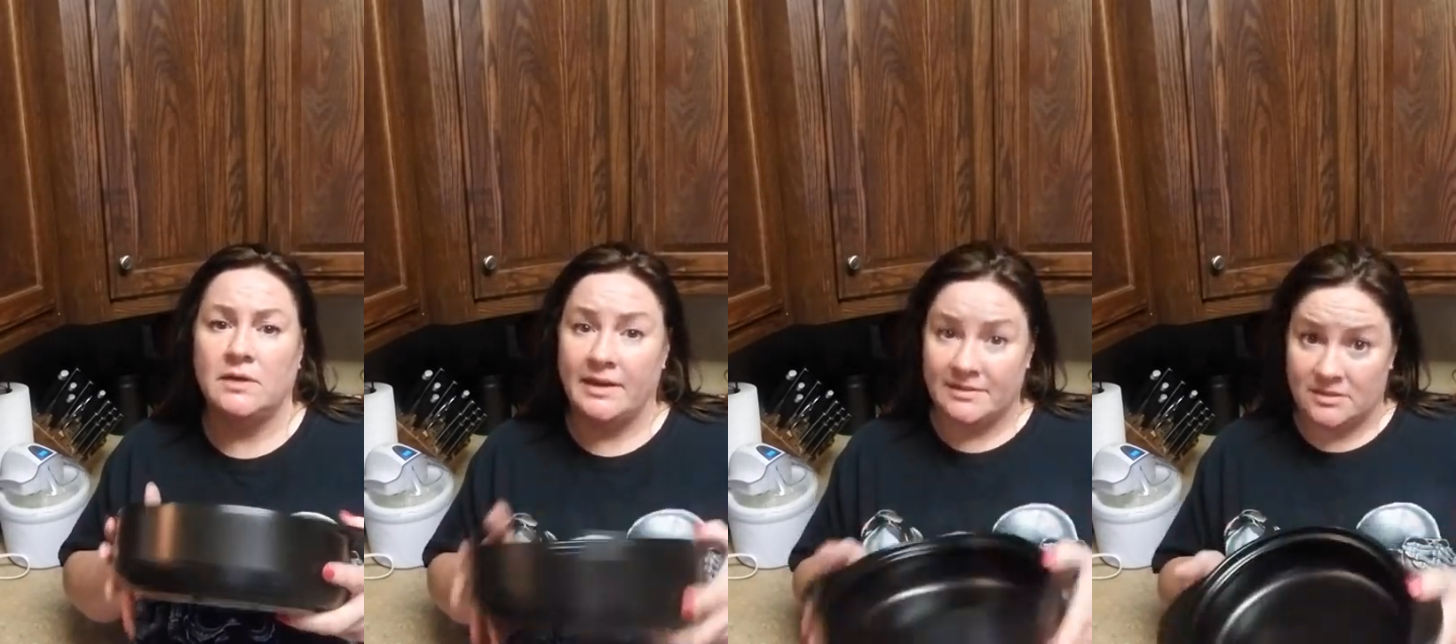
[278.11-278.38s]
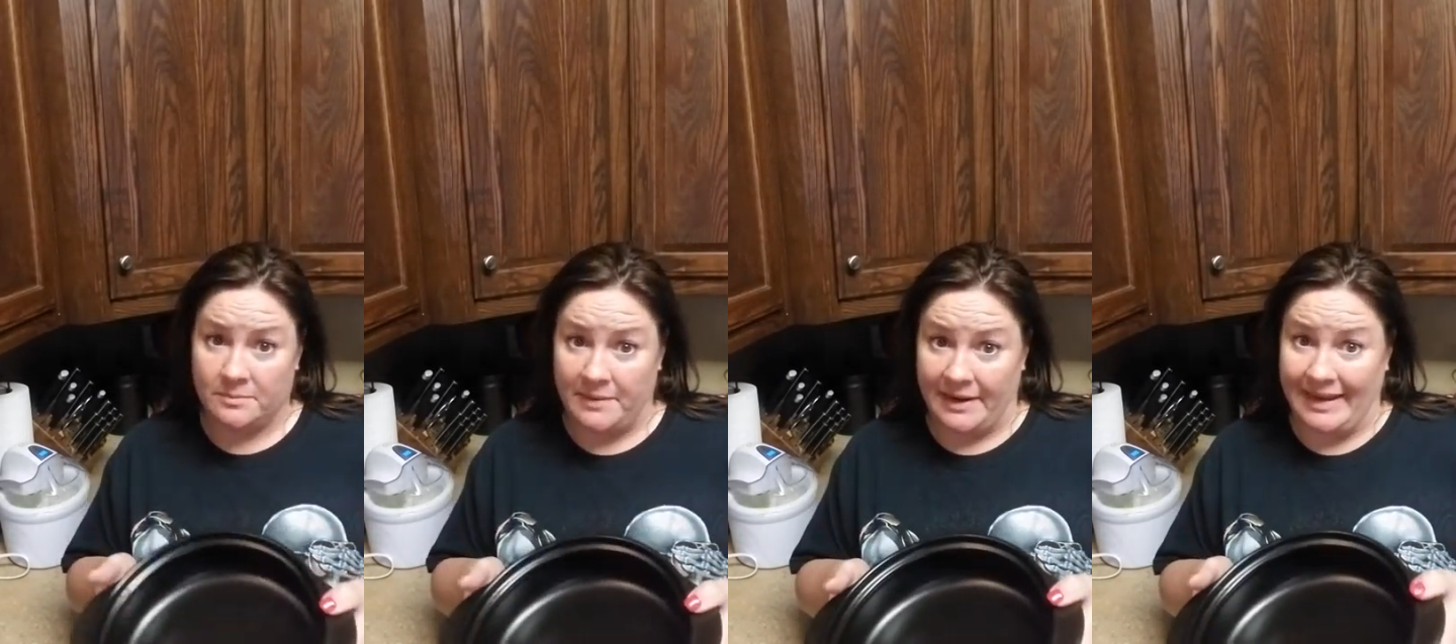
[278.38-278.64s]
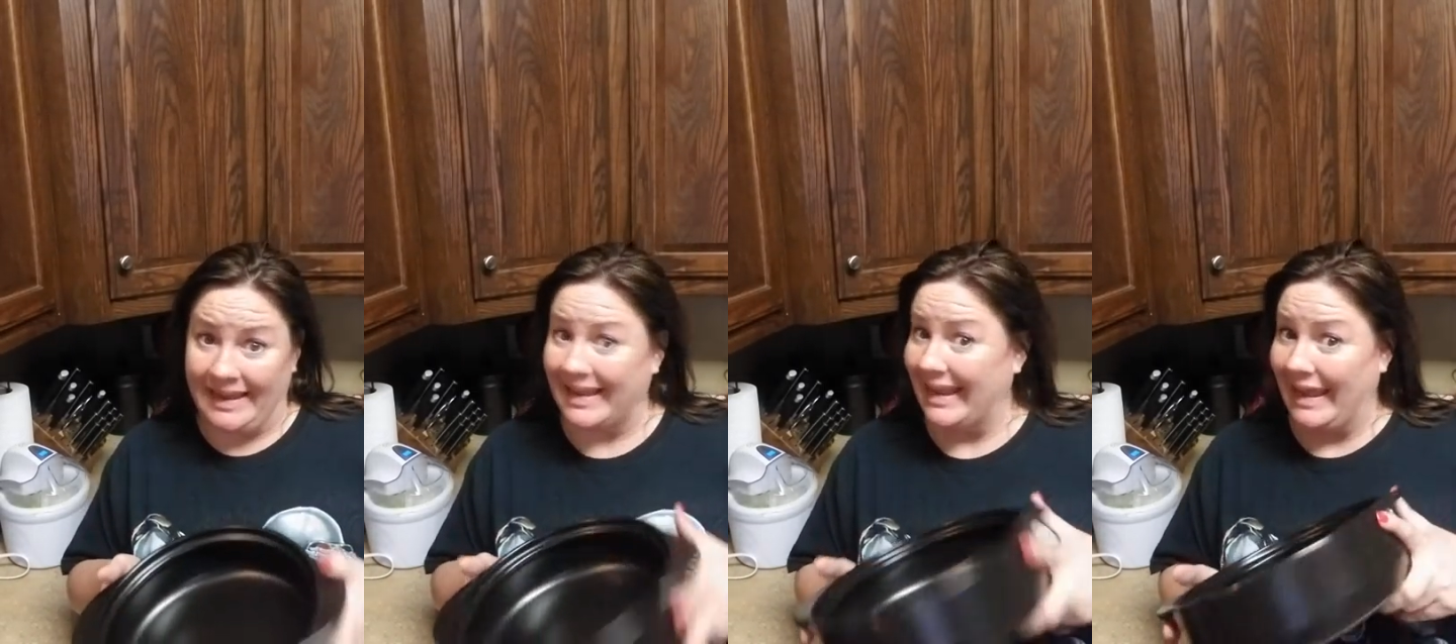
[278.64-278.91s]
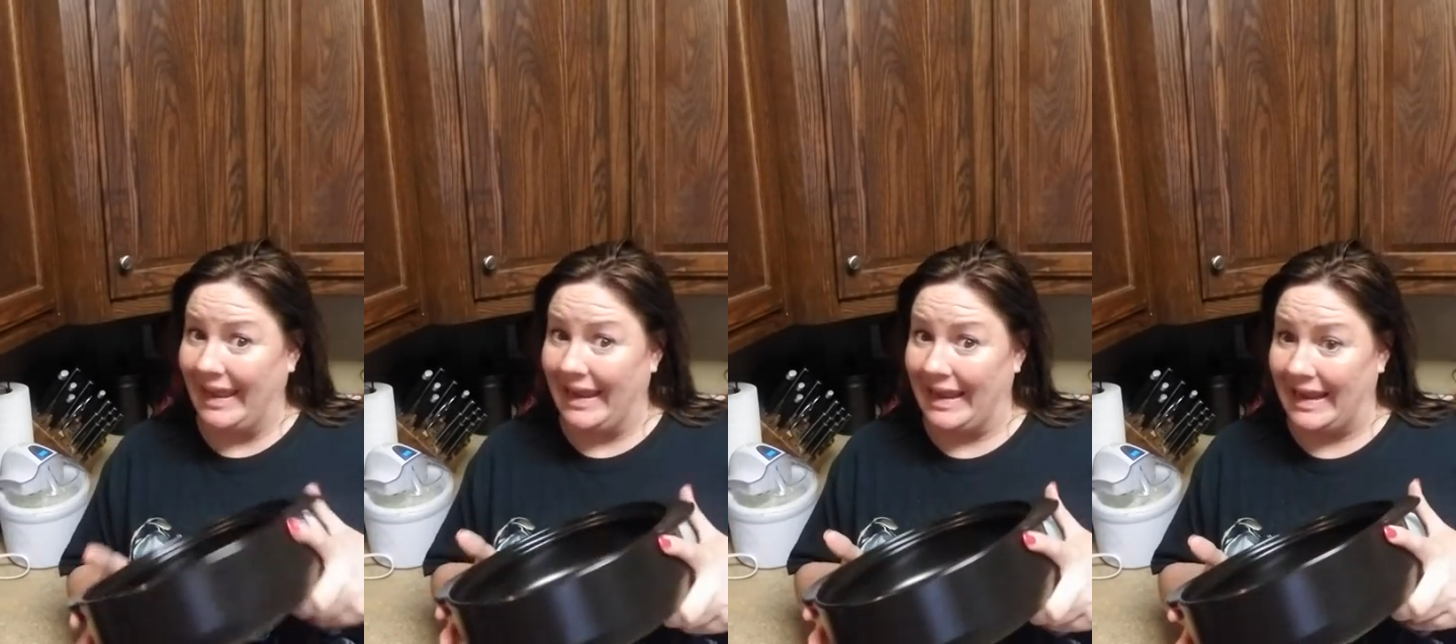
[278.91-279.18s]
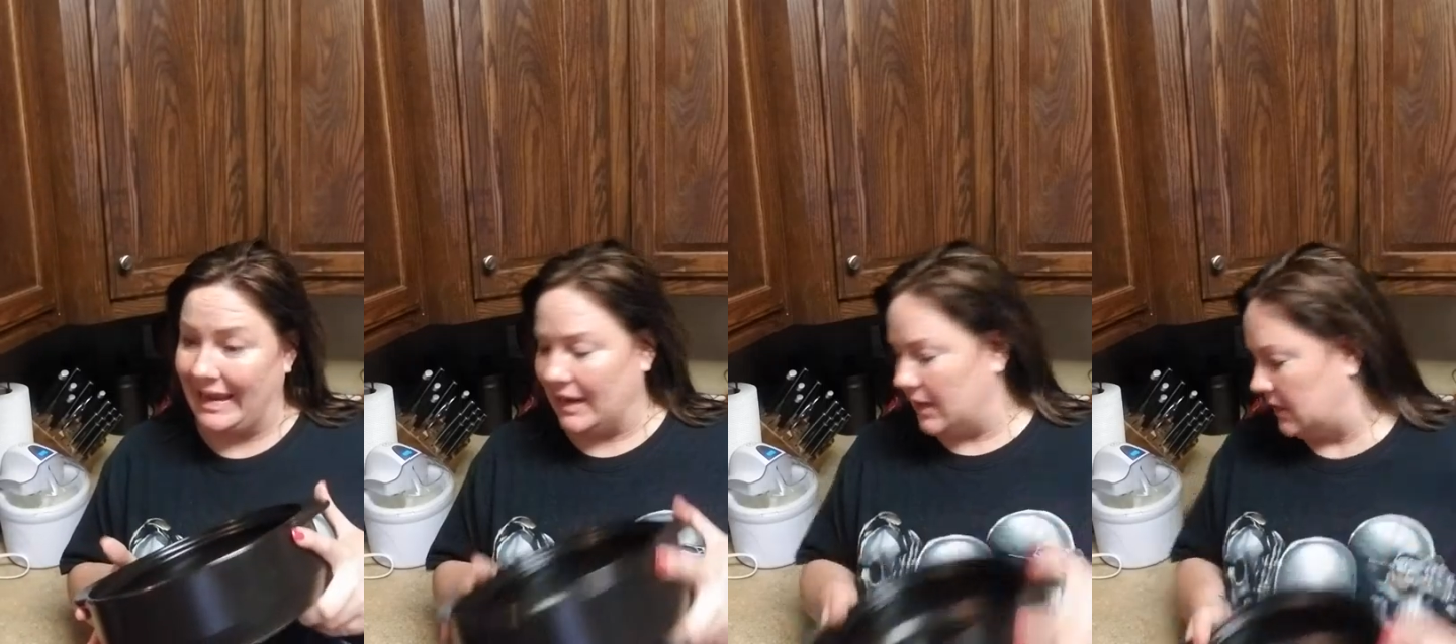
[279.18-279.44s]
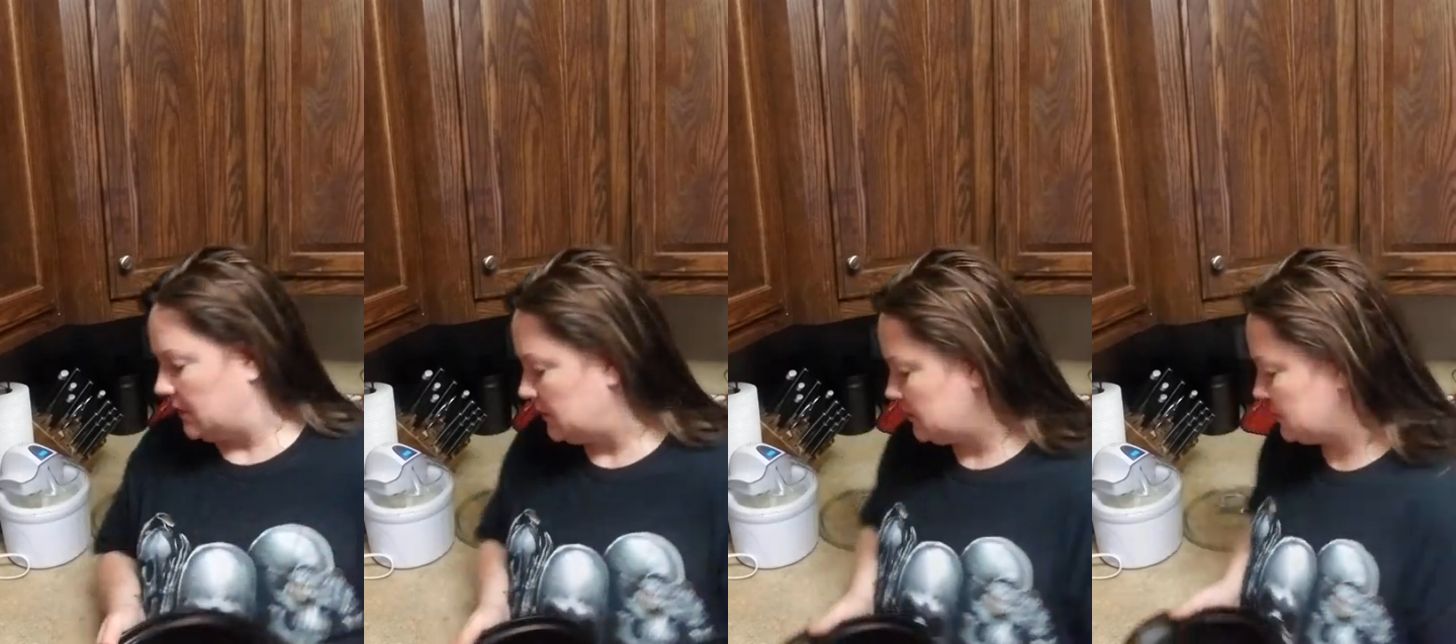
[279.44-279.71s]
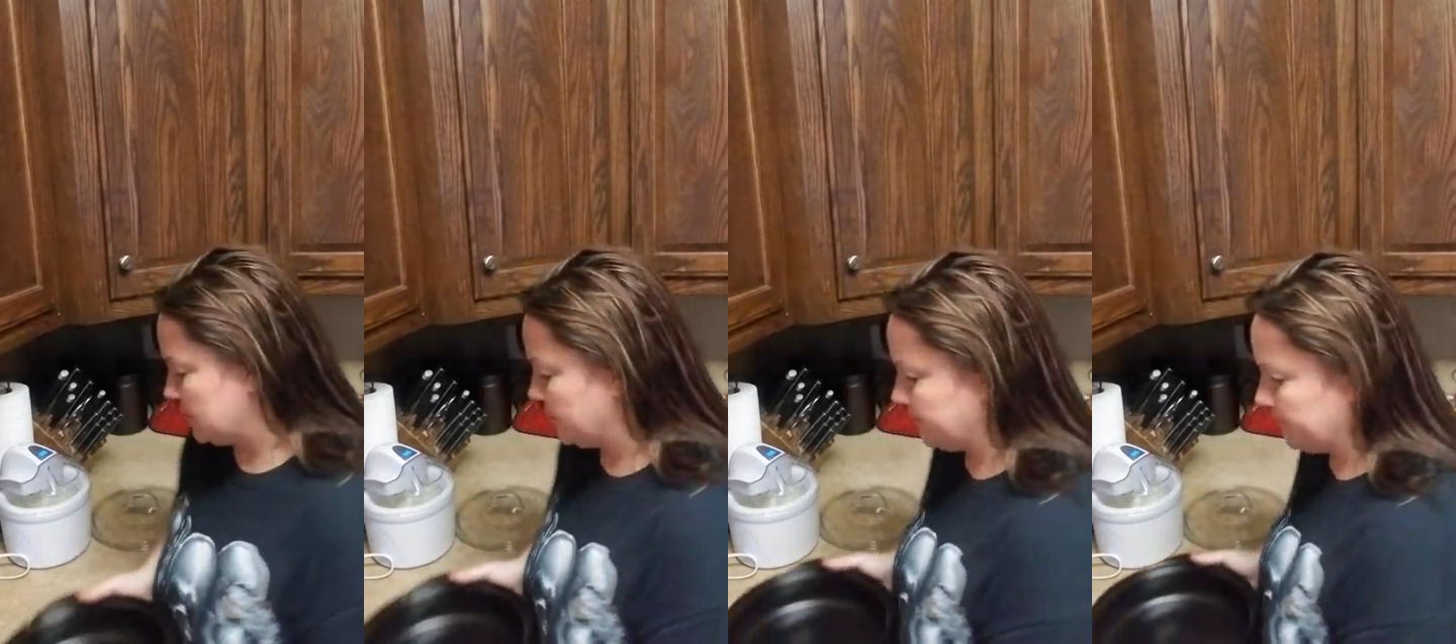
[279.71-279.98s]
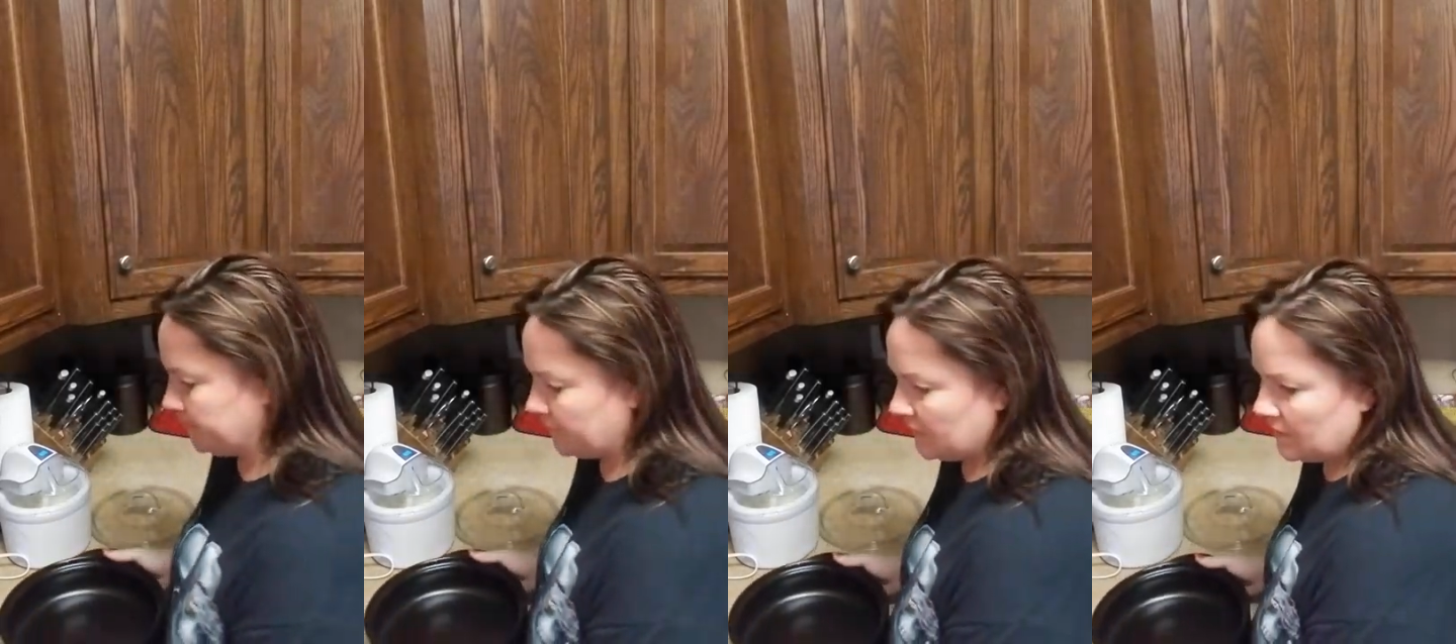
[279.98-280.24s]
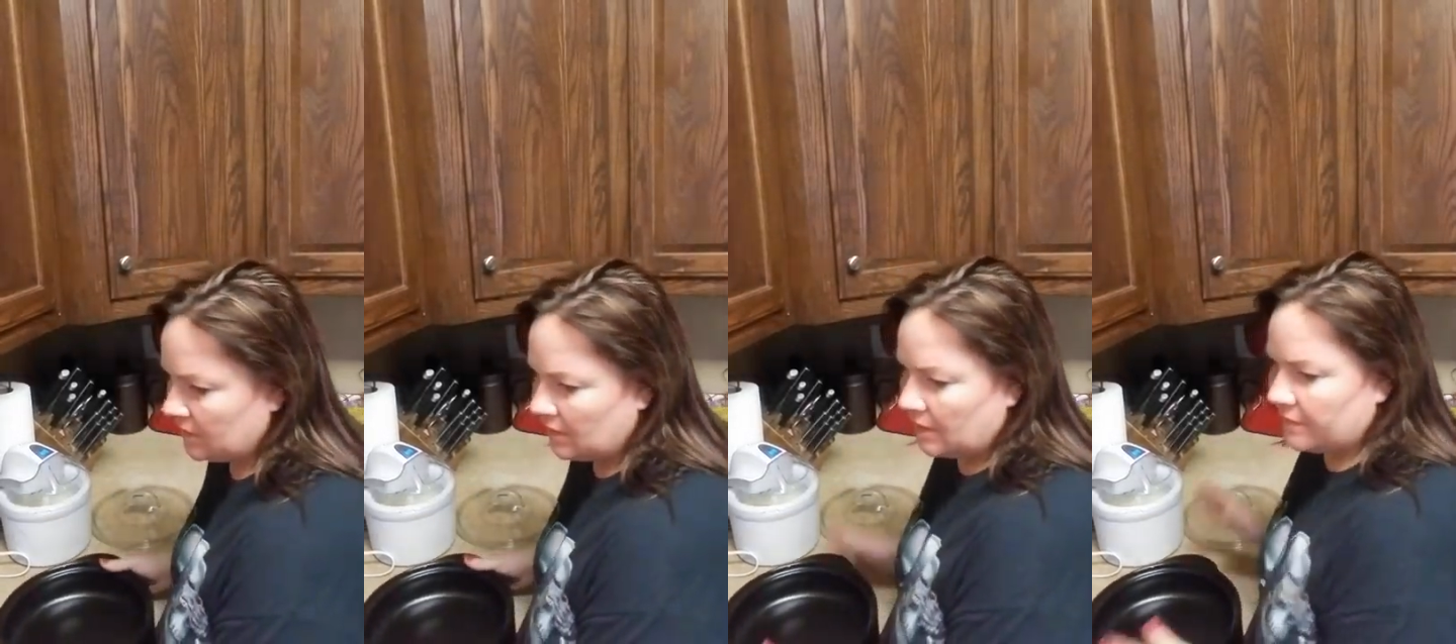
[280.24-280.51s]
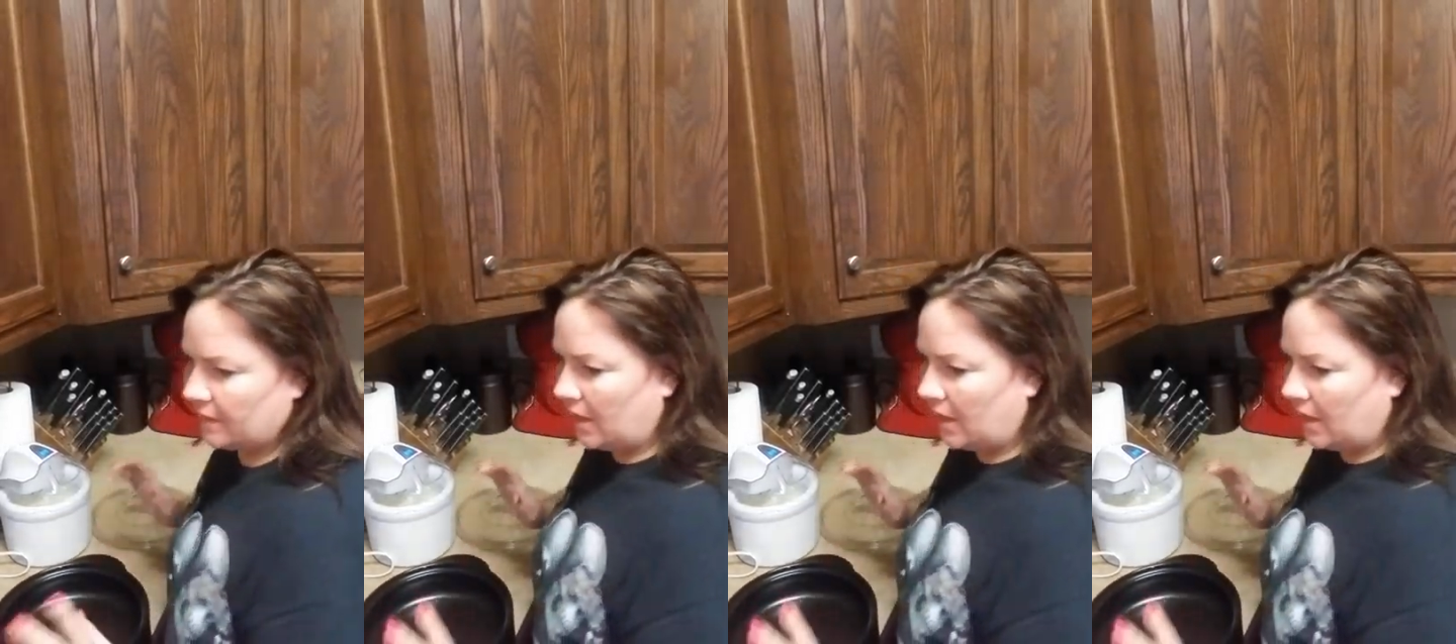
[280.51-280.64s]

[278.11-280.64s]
and to make cake. So the